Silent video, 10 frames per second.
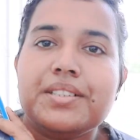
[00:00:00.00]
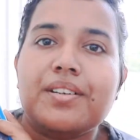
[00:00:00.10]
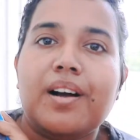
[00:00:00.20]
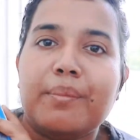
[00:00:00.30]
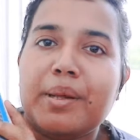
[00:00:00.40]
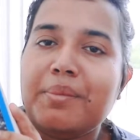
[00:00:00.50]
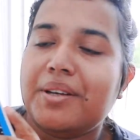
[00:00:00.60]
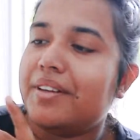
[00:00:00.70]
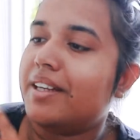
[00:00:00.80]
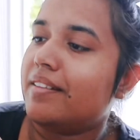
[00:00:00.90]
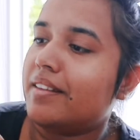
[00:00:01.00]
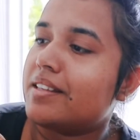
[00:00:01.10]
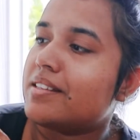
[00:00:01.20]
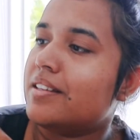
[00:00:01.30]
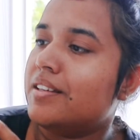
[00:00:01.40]
so I'm gonna be reading
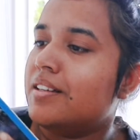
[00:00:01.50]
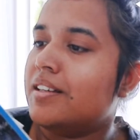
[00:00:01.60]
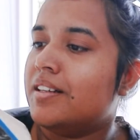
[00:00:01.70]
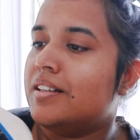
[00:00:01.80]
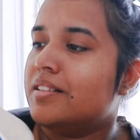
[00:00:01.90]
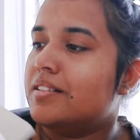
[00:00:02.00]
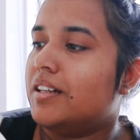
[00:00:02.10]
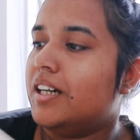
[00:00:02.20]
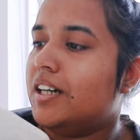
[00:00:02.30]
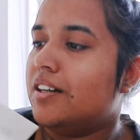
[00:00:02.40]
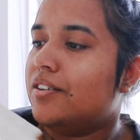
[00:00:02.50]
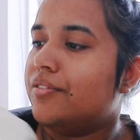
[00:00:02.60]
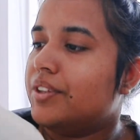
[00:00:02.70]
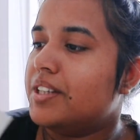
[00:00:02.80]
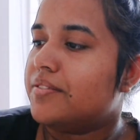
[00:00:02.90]
this
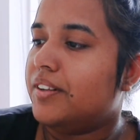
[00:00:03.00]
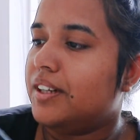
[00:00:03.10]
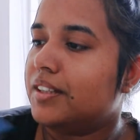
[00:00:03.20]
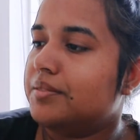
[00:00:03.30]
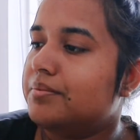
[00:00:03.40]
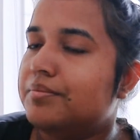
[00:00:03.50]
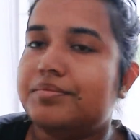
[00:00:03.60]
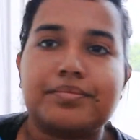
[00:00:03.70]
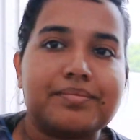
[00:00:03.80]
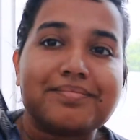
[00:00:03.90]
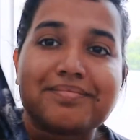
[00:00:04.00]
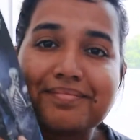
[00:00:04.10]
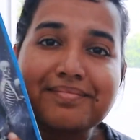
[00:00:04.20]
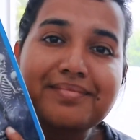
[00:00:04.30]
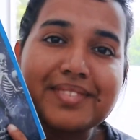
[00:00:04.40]
for this vlog.
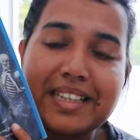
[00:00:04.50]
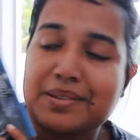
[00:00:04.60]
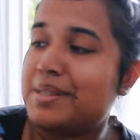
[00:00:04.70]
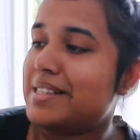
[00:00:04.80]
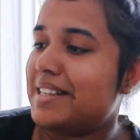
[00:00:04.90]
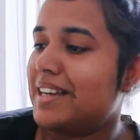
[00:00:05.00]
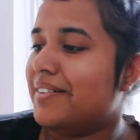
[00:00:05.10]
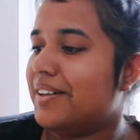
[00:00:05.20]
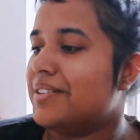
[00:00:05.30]
And I want to see how it